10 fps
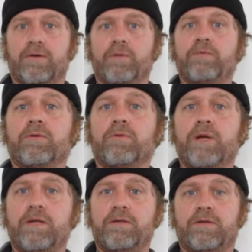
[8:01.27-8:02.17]
that
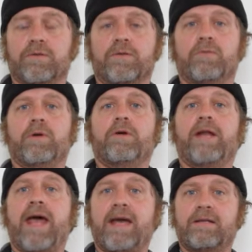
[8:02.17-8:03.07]
agreed to, that we're
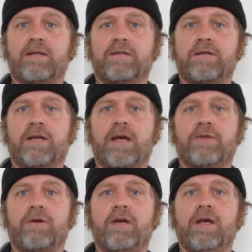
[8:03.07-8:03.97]
enacting
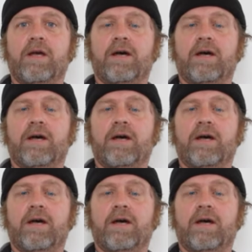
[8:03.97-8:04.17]
together,